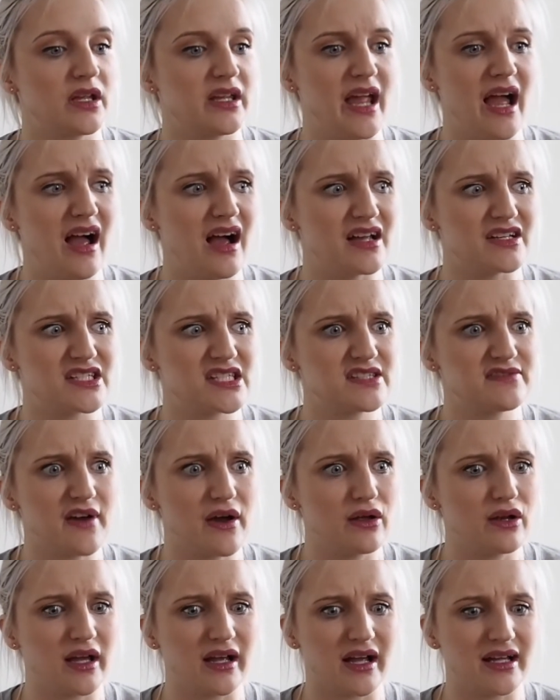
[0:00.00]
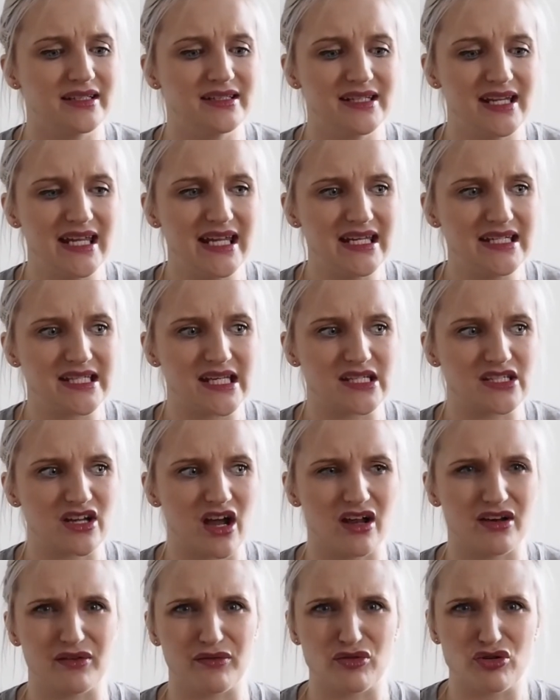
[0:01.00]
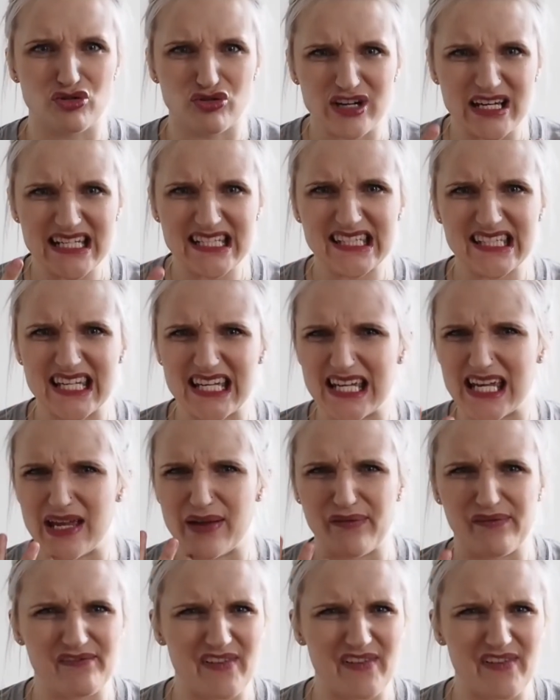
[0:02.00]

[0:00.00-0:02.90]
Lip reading: yeah, I just felt like I needed kind of greasy,